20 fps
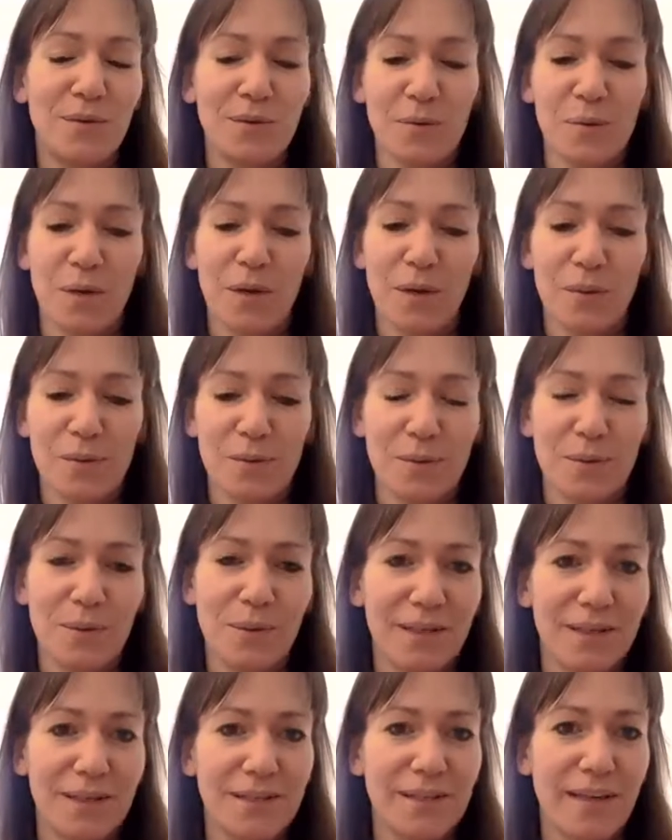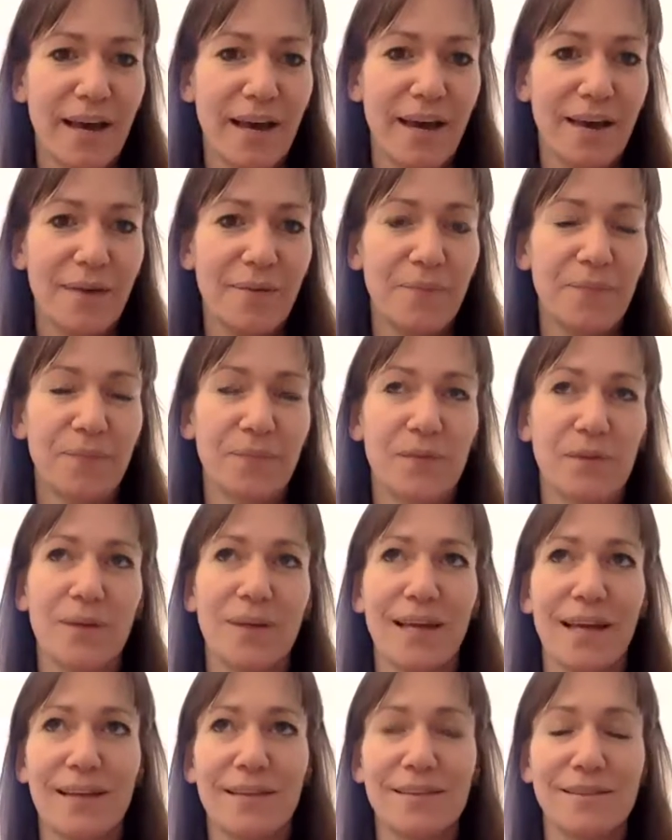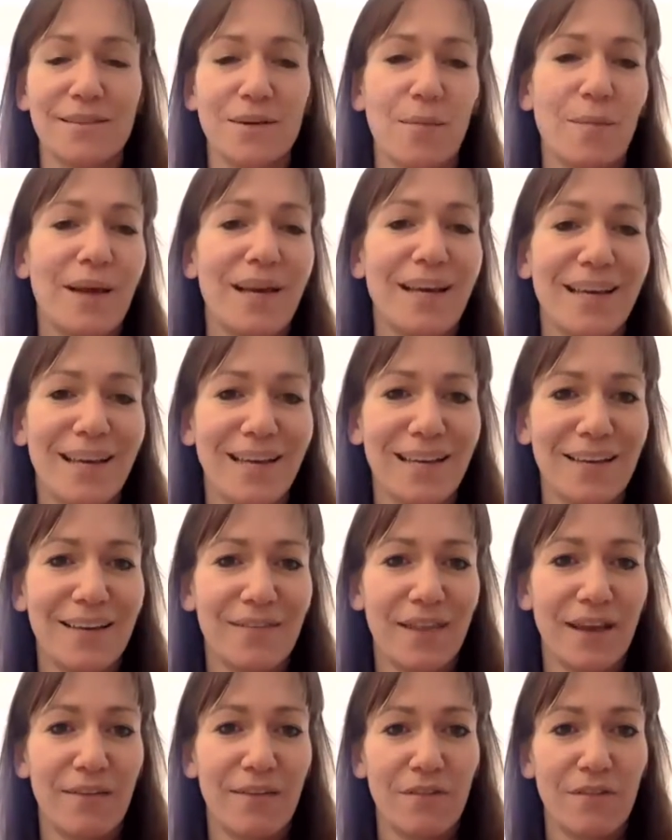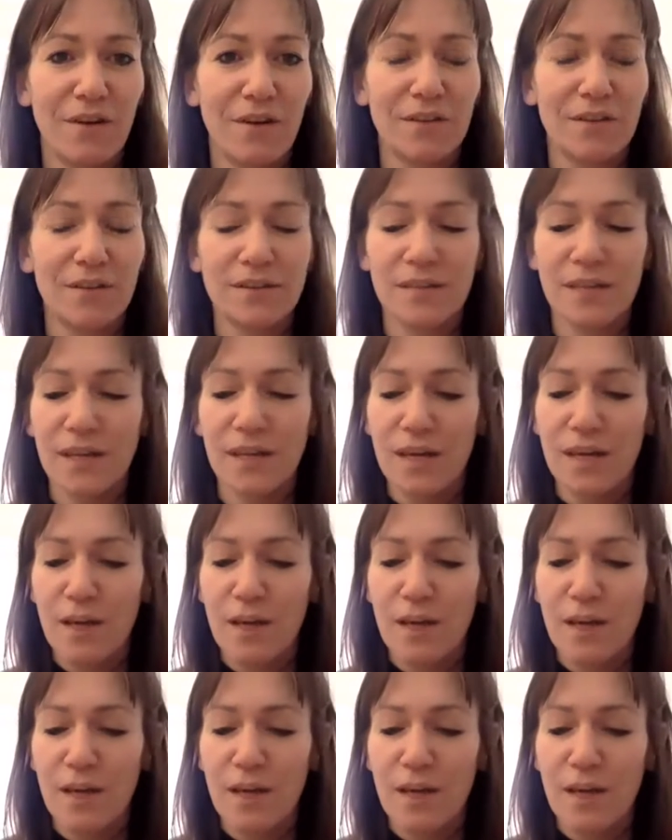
It was what I was doing at the time. So again, it's not making any of that wrong,